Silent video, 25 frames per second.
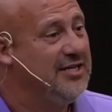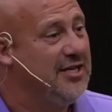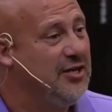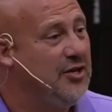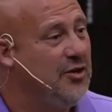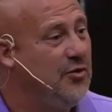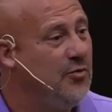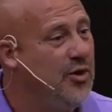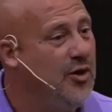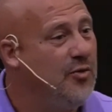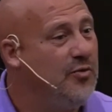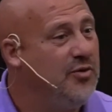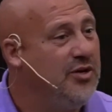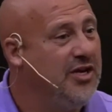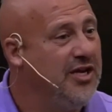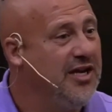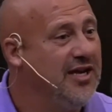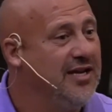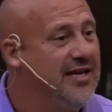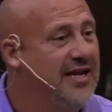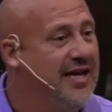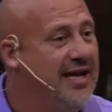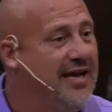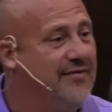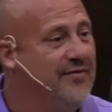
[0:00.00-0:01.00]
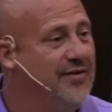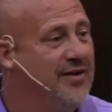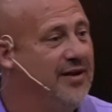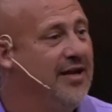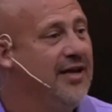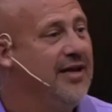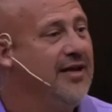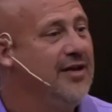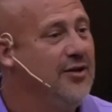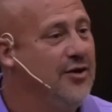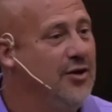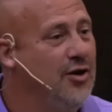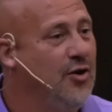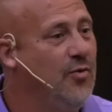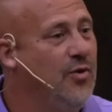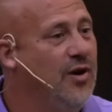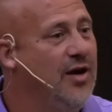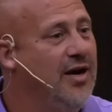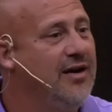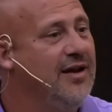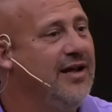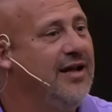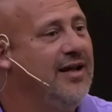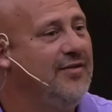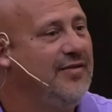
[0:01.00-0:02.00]
He said, you will when you get to heaven. You know
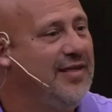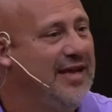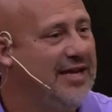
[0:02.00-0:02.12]
what?